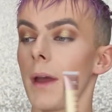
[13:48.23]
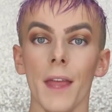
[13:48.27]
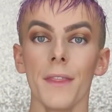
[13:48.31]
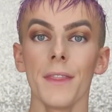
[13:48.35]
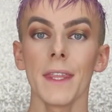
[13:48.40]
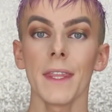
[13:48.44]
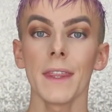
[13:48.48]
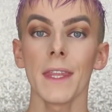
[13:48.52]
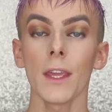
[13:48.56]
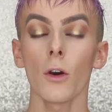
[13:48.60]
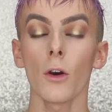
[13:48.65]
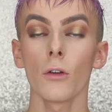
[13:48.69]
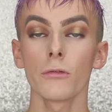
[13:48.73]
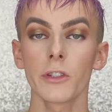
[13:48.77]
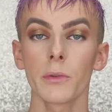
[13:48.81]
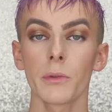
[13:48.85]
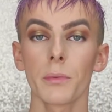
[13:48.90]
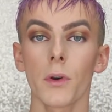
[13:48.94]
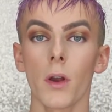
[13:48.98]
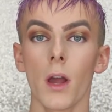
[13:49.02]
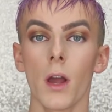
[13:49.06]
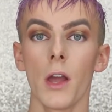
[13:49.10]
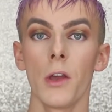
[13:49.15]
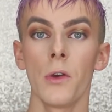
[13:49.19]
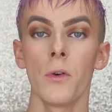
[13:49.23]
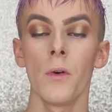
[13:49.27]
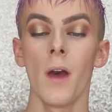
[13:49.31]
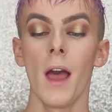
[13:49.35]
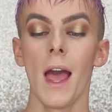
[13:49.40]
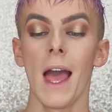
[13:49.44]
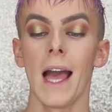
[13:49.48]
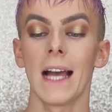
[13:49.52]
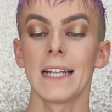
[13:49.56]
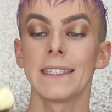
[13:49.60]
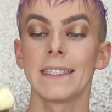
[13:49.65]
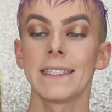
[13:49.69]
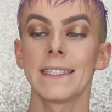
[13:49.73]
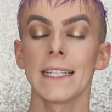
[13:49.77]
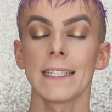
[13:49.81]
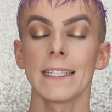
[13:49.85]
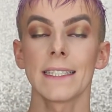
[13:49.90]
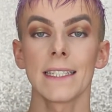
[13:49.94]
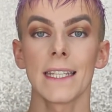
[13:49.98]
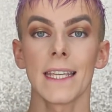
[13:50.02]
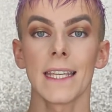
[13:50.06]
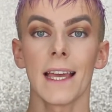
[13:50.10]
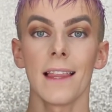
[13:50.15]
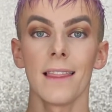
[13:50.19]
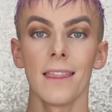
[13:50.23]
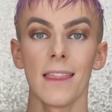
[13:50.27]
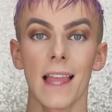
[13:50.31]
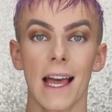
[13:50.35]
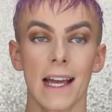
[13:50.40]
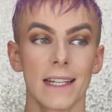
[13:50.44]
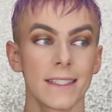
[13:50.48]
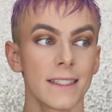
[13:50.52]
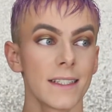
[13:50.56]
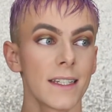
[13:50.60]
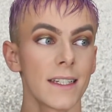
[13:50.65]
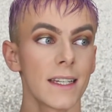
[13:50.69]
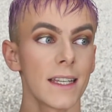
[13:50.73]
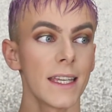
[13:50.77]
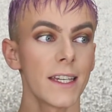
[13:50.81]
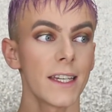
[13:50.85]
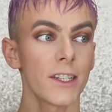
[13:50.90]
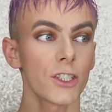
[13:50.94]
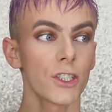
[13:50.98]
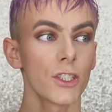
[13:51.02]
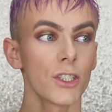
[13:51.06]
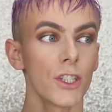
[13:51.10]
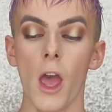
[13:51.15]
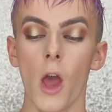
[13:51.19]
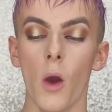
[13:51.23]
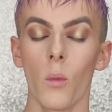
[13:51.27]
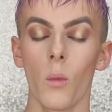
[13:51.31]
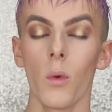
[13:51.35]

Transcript: and then they also brought out a Disney Aladdin collection.